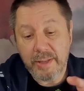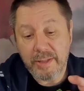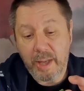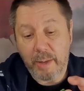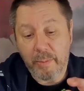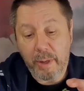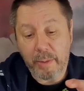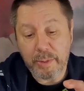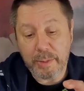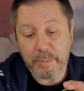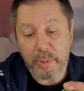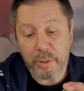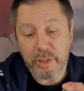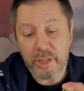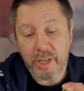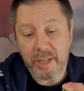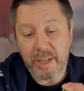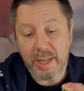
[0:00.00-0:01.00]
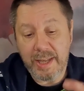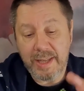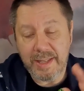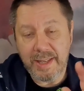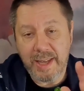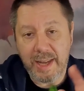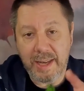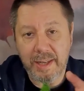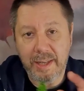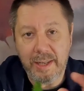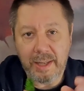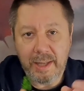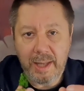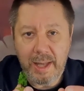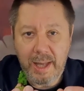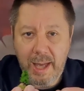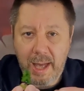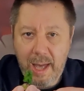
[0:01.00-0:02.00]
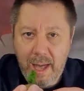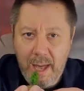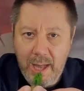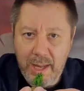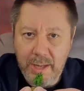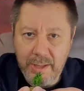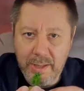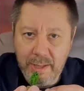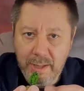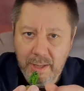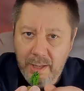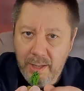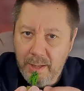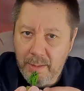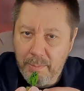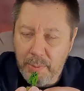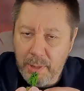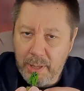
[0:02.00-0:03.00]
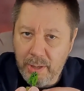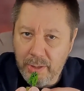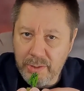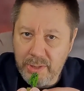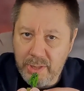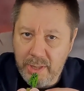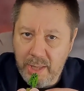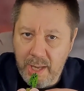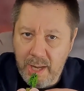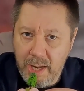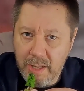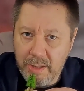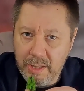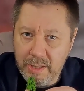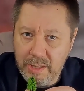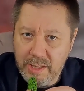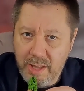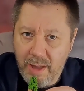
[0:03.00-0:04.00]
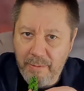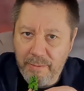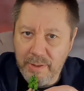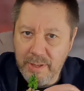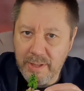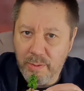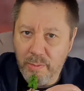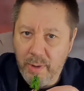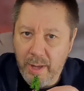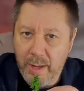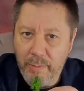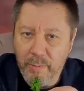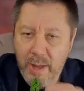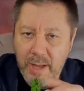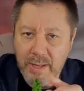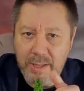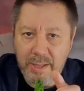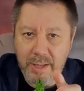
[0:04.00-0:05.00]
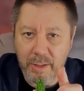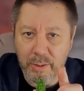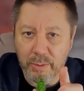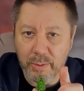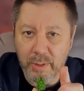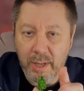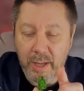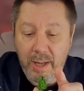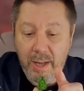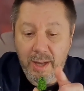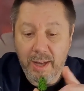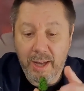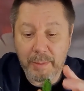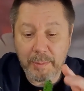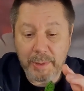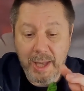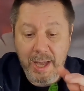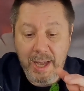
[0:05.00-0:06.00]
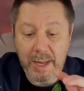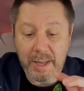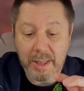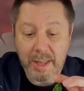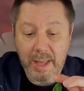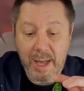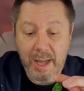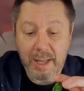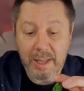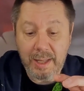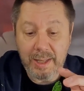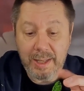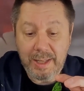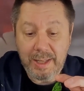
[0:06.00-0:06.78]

So I was pushing these in, and because the stuff is quite wet still, I'm getting that